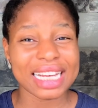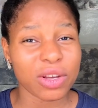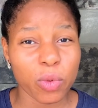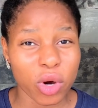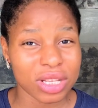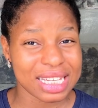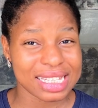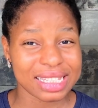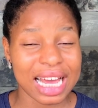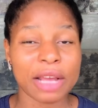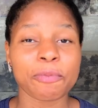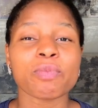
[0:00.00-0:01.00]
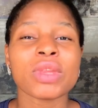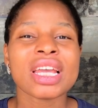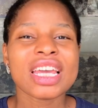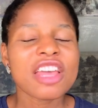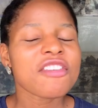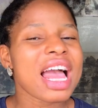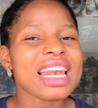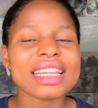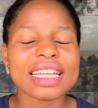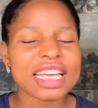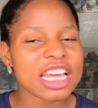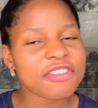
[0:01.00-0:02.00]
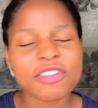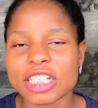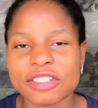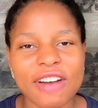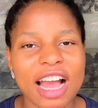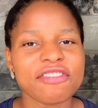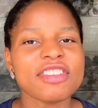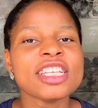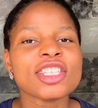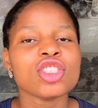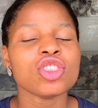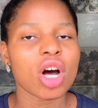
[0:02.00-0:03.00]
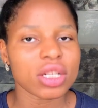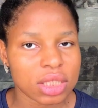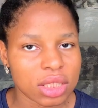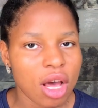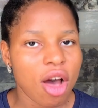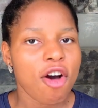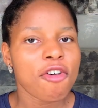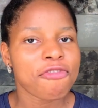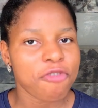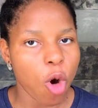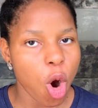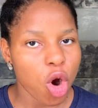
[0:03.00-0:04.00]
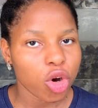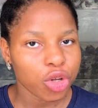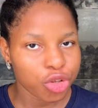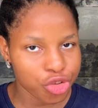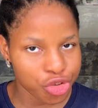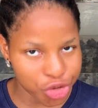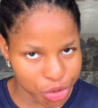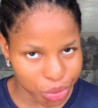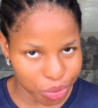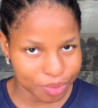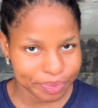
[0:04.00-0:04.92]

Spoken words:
anyone this time. If anything E45 is not for you,